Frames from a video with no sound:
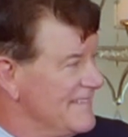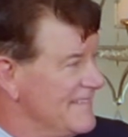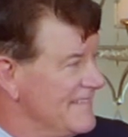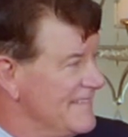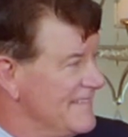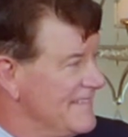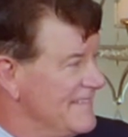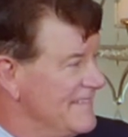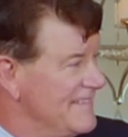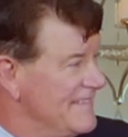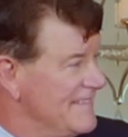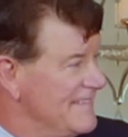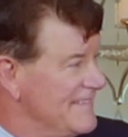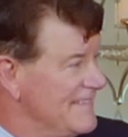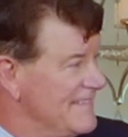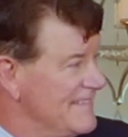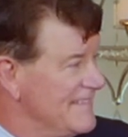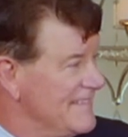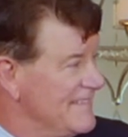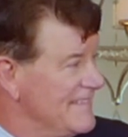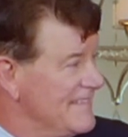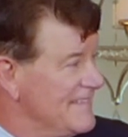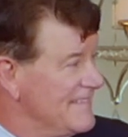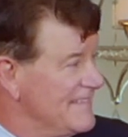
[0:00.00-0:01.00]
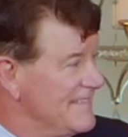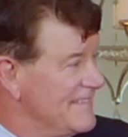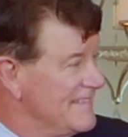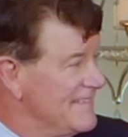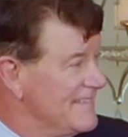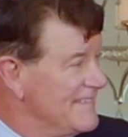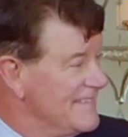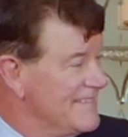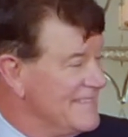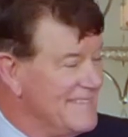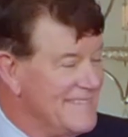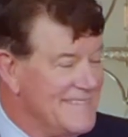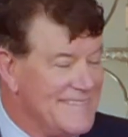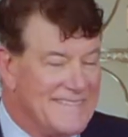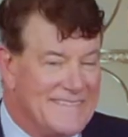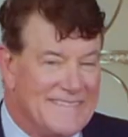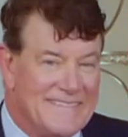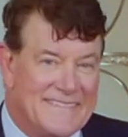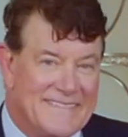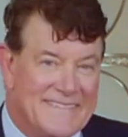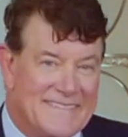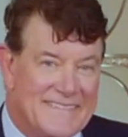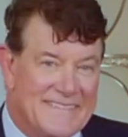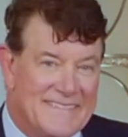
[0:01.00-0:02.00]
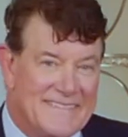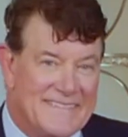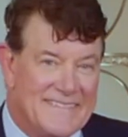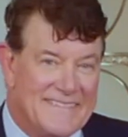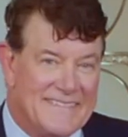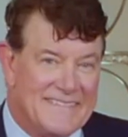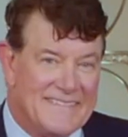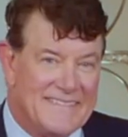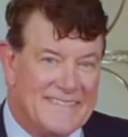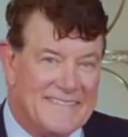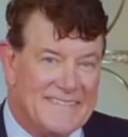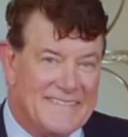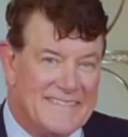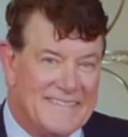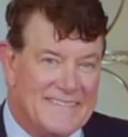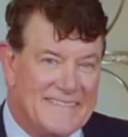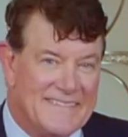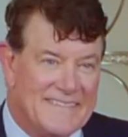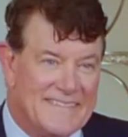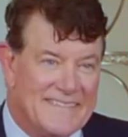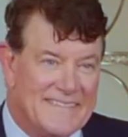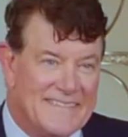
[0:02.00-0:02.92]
The person shown says nothing.